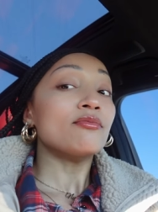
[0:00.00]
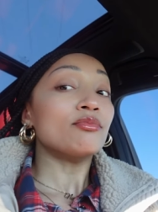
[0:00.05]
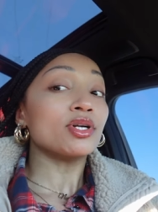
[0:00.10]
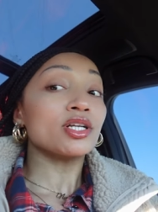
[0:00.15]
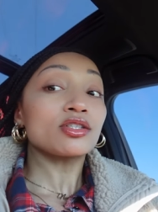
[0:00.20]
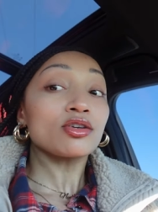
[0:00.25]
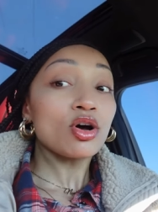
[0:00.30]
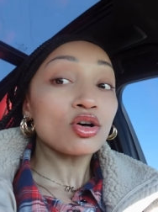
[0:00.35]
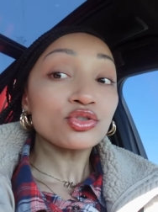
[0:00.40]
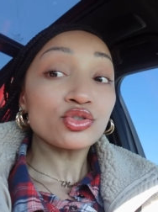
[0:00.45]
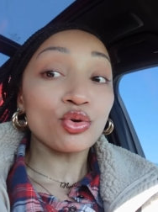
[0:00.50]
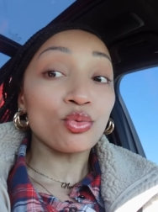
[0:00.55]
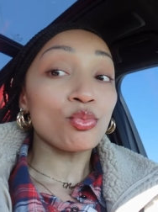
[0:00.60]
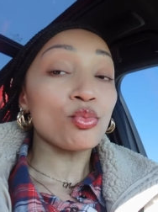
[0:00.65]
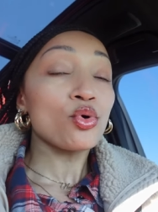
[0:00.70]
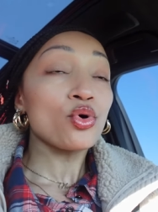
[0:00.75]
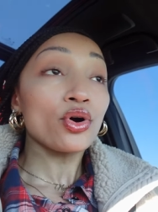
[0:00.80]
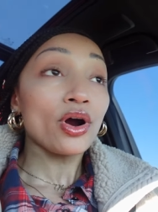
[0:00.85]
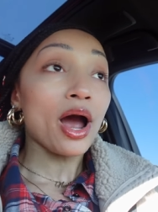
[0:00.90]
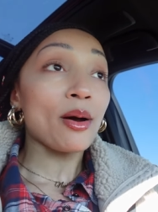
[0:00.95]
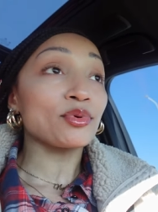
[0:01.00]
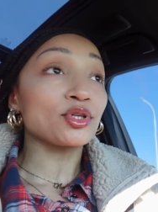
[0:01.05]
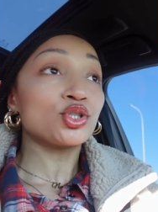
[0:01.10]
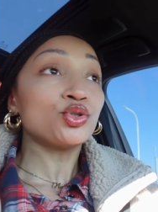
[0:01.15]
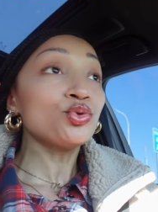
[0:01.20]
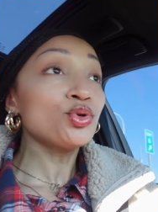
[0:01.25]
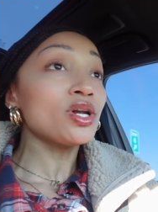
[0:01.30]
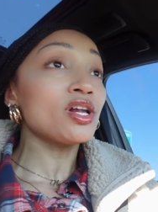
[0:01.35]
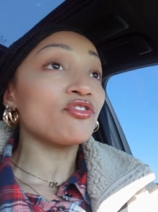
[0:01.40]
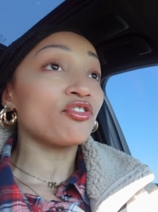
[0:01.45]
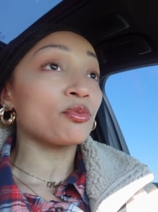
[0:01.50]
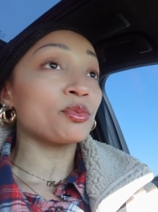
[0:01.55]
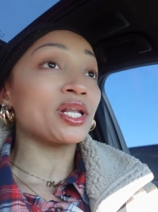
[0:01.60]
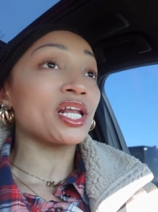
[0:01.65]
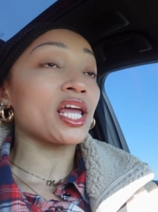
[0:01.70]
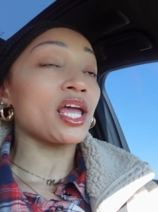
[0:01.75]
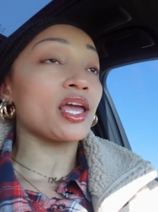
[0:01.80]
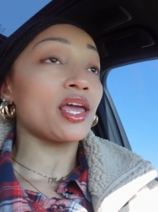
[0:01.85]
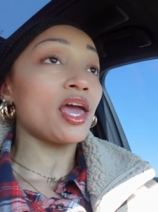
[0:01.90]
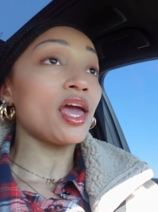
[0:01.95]
but it's also more opportunity for me to
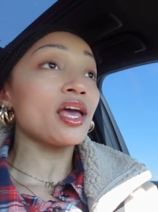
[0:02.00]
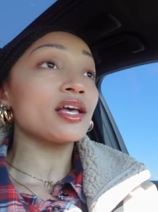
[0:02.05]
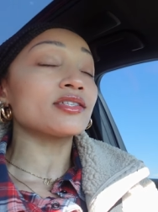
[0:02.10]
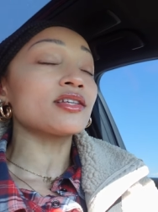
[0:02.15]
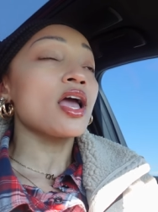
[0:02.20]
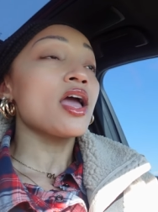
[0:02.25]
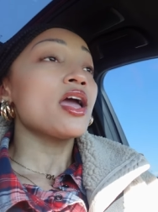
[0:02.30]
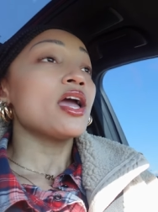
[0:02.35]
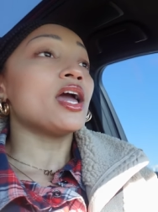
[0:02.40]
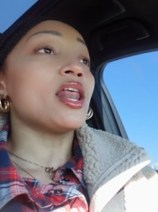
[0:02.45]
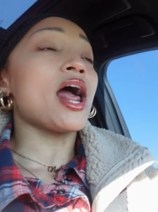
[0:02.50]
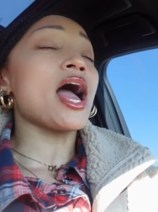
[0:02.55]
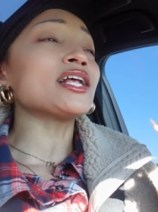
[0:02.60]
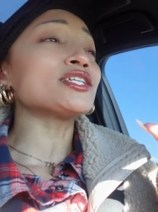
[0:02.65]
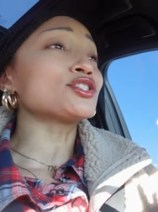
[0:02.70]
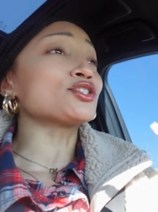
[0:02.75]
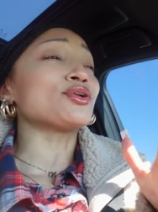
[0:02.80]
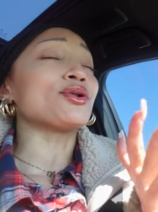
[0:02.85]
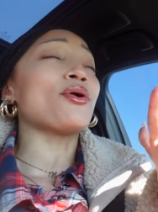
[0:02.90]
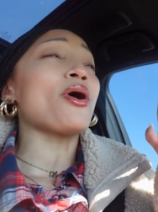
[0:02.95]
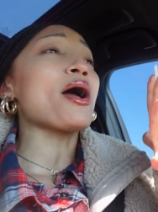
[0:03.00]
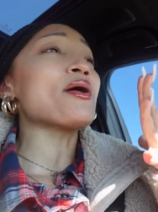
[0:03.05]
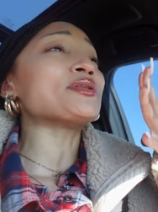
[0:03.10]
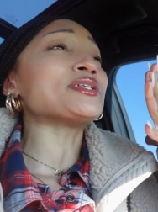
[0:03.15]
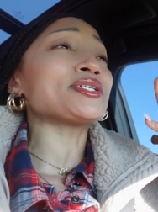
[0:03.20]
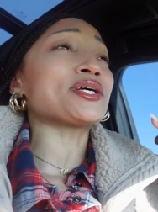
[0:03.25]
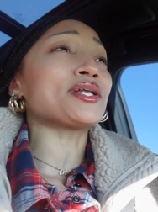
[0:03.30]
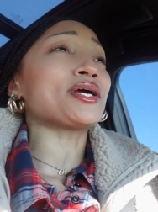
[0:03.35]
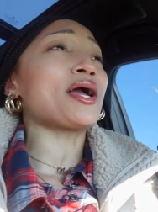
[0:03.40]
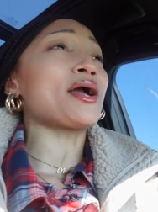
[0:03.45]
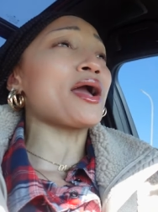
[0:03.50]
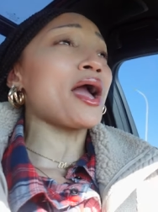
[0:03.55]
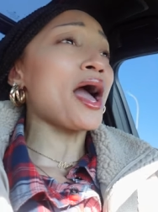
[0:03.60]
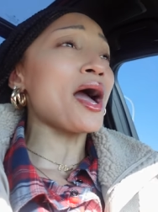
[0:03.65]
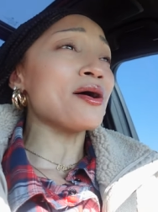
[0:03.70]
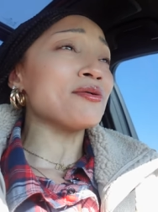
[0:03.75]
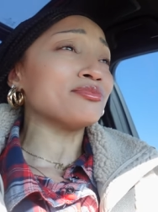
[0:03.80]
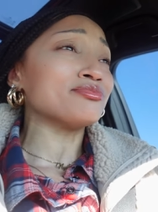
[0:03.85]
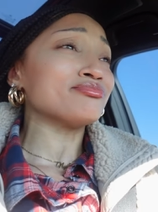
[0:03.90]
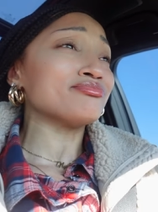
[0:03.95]
get gas. And I just don't know how it's gonna
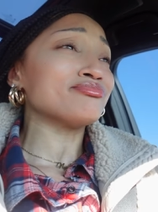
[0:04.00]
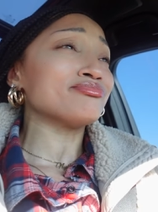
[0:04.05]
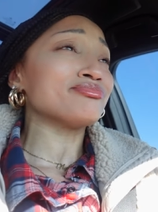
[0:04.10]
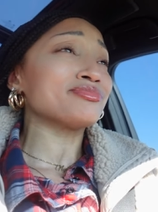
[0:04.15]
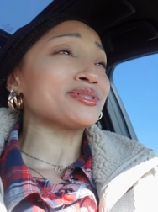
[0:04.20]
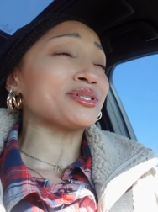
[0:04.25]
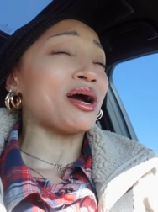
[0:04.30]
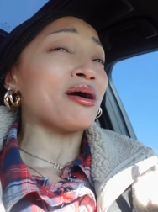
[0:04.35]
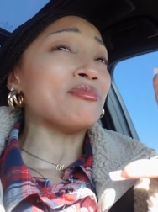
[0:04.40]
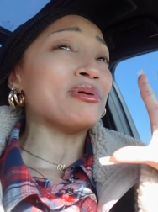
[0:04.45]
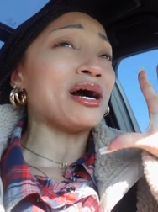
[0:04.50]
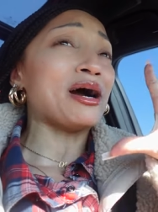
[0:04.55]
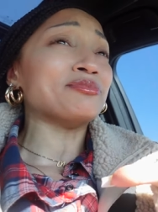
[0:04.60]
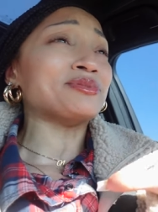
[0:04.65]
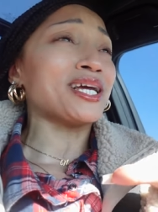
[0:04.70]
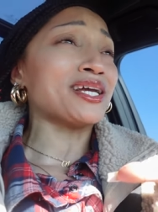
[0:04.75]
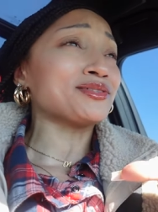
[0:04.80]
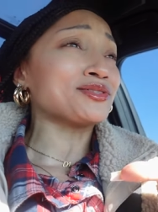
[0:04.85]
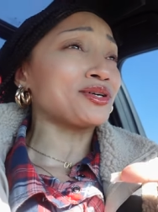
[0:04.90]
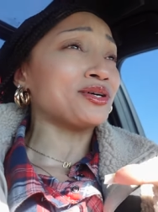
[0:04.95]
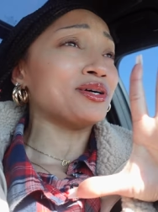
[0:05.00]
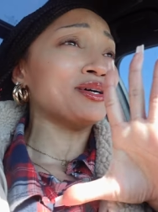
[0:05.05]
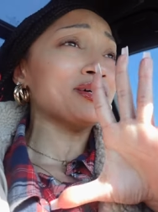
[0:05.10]
go. So I'm gonna update